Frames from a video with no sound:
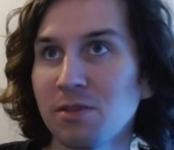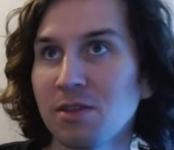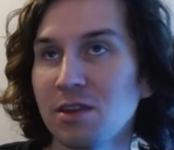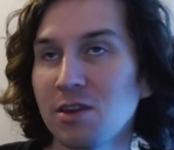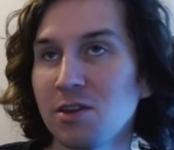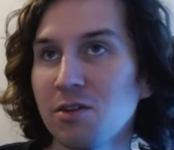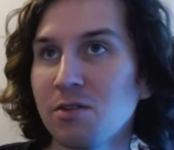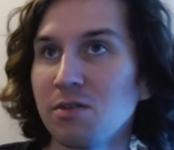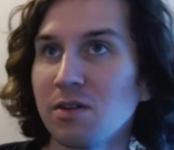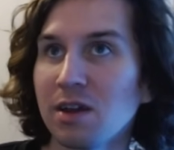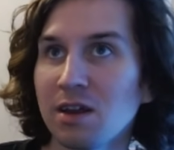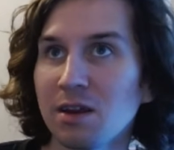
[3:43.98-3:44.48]
then
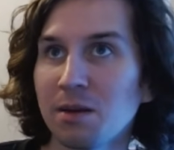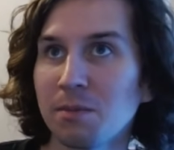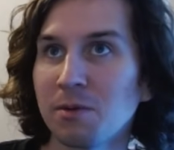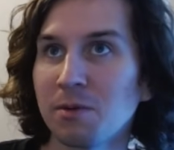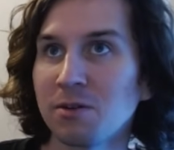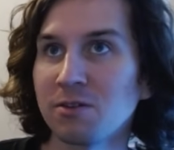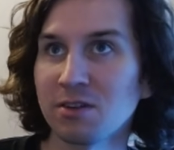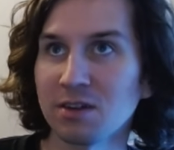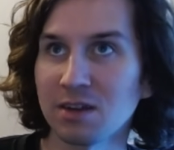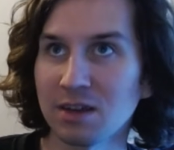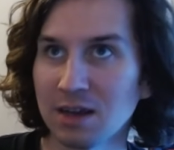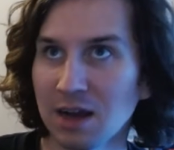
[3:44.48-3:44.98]
you get a
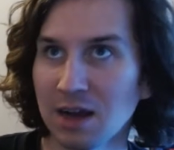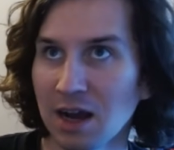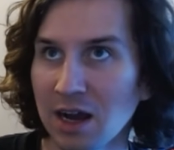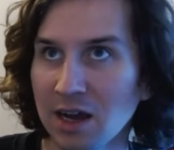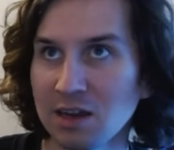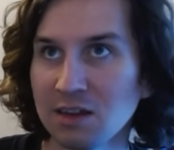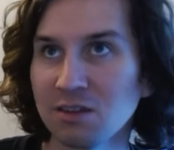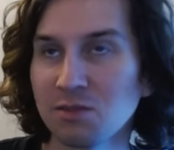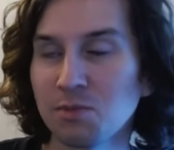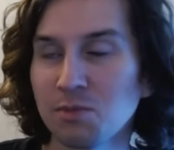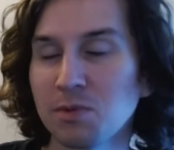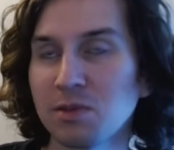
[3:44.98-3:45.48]
bunch of
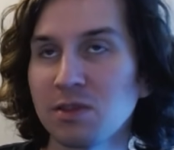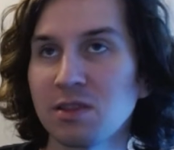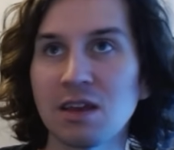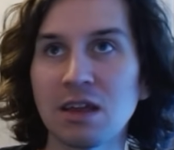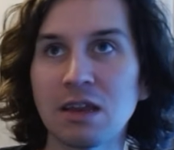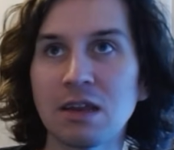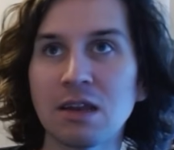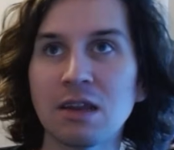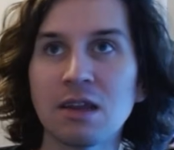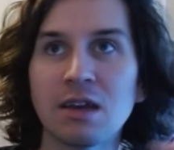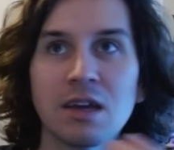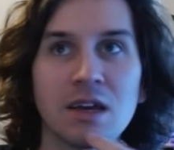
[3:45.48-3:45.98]
guys, but
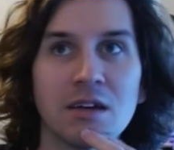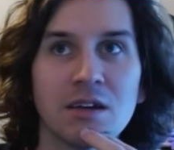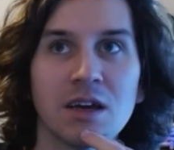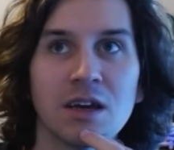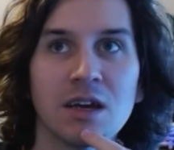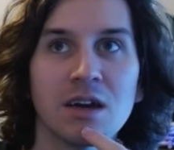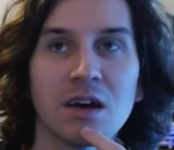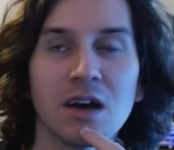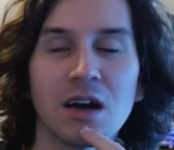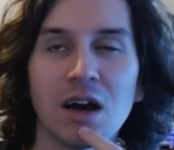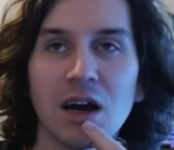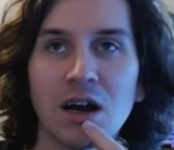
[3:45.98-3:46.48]
then
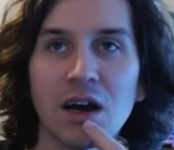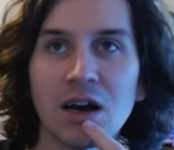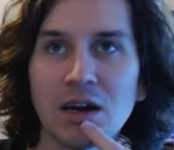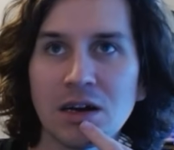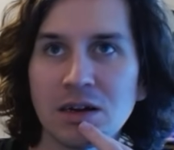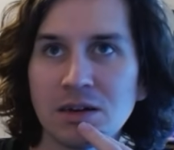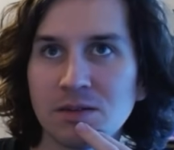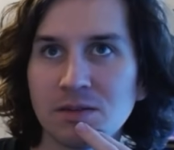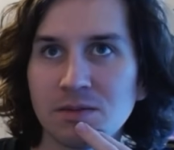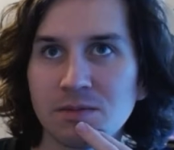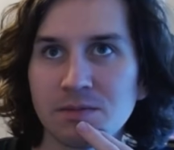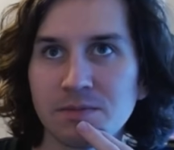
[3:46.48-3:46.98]

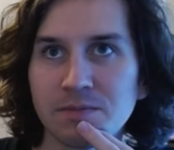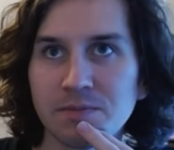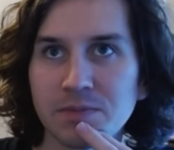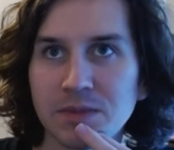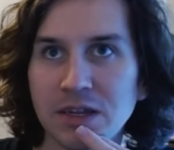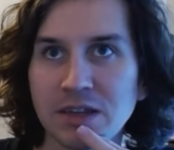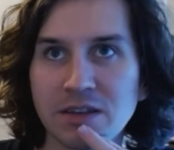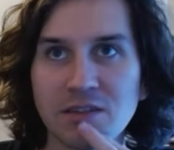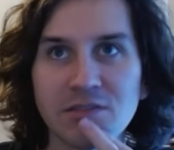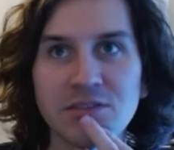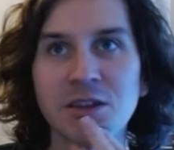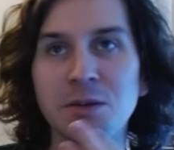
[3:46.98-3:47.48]

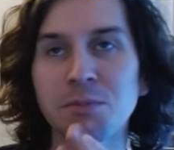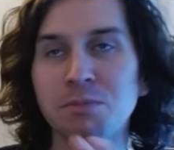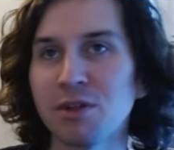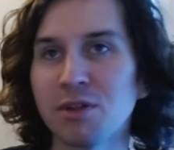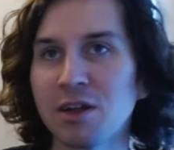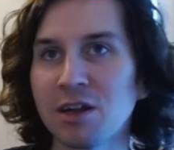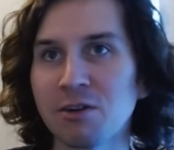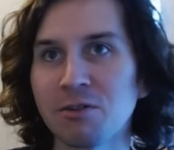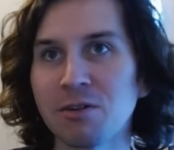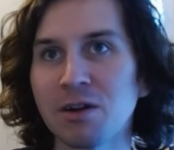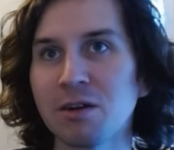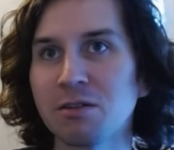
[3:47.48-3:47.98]
it doesn't
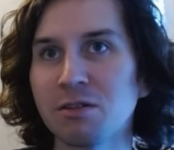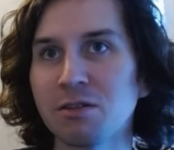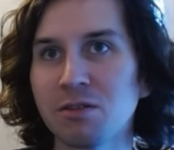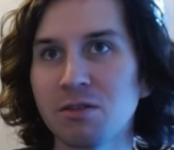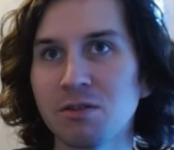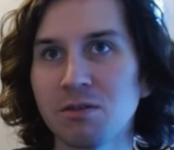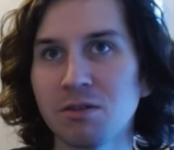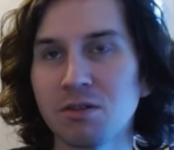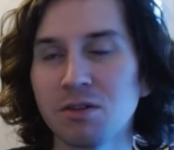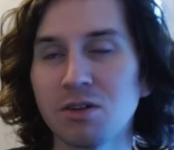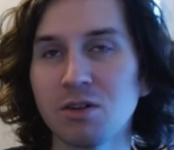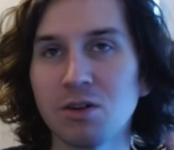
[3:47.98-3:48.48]
play around
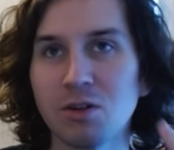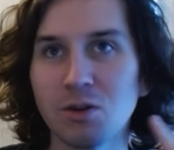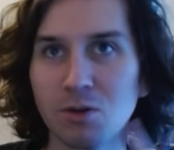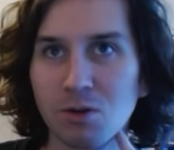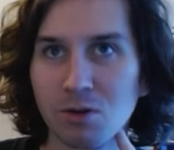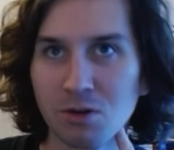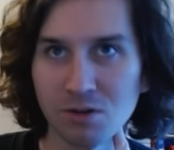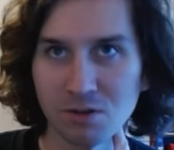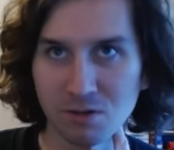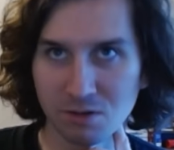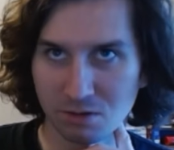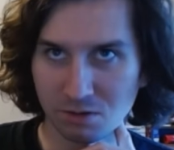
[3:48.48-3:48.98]

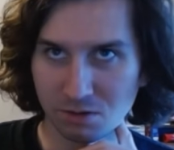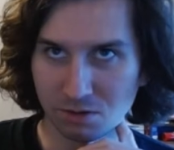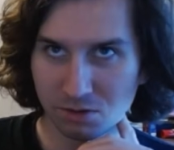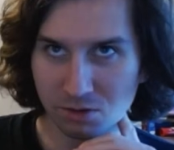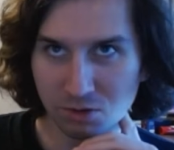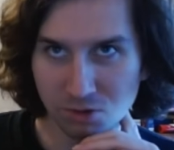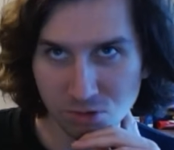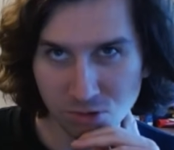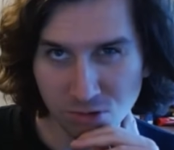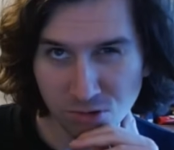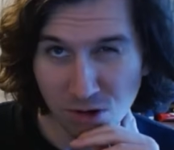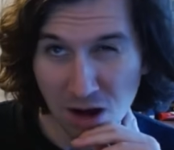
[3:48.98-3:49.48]
Gores or
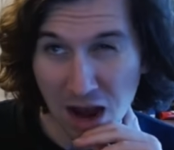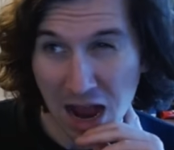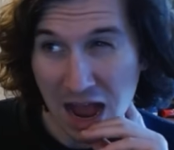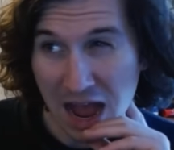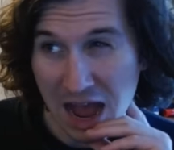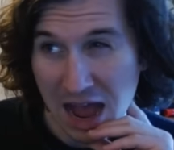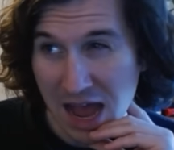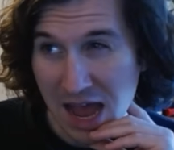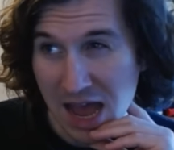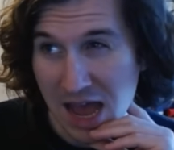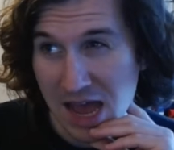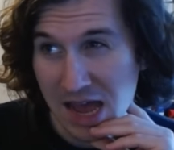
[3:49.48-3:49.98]

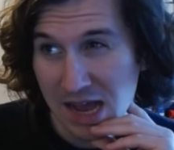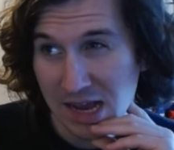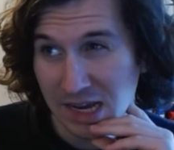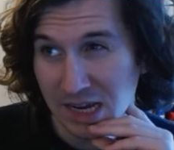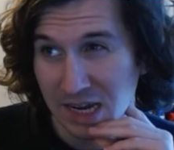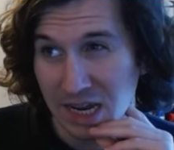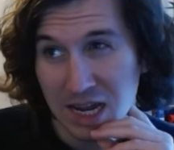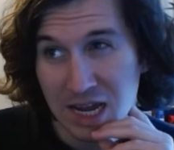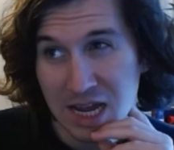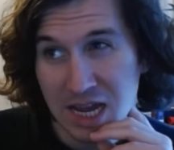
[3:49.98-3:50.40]
Trag.